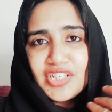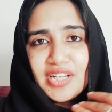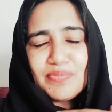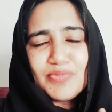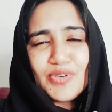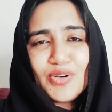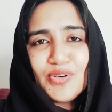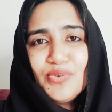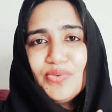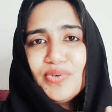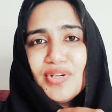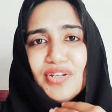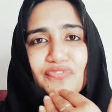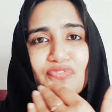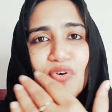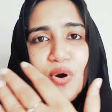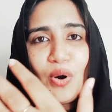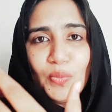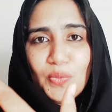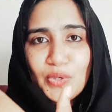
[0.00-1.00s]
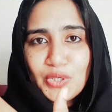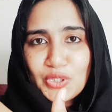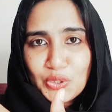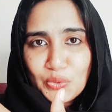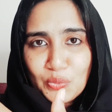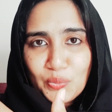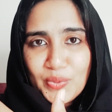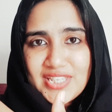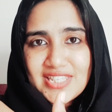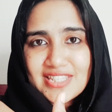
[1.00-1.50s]
I'm not going forward to
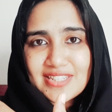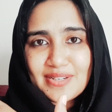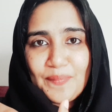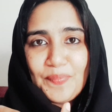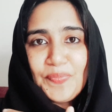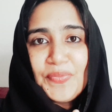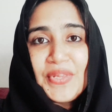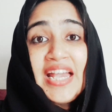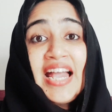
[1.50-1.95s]
wisdom.